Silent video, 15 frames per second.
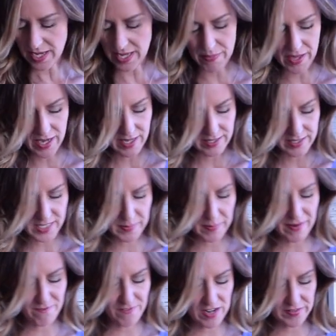And then some of
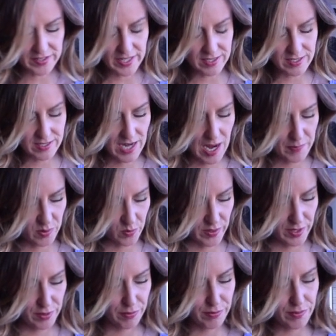my favorite things to top it
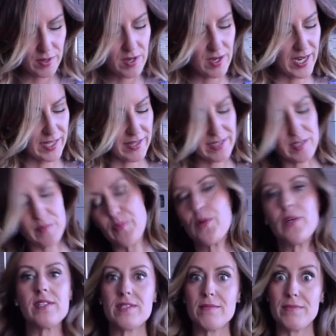with, I like to
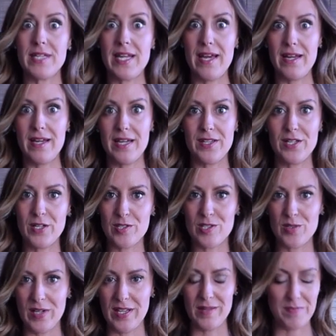put some banana on there,
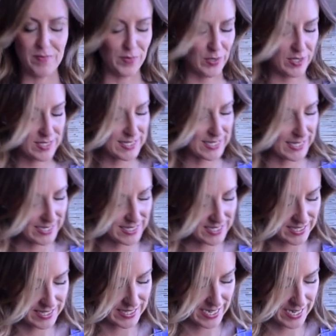so I'm gonna slice
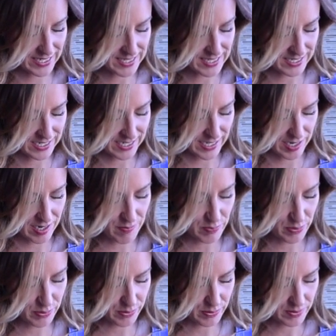that up.
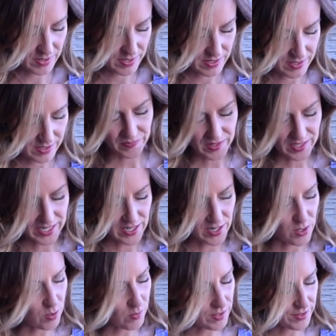I
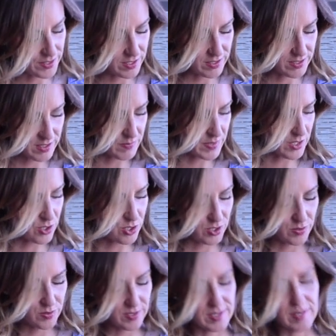know that there are some
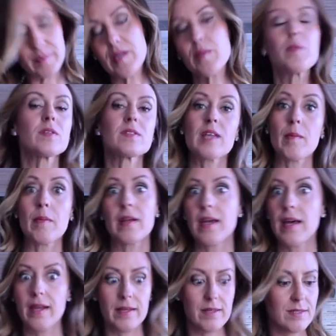issues. Some people say
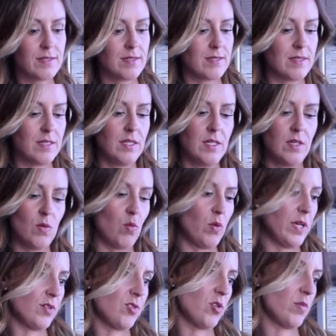bananas,
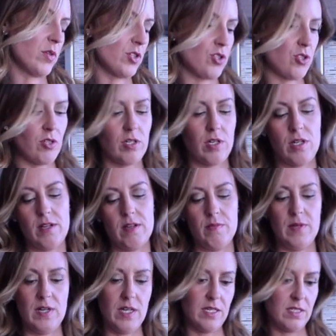way too much sugar, your
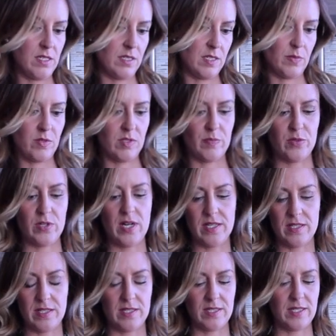body's not supposed to
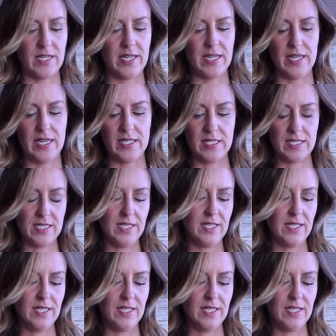process that.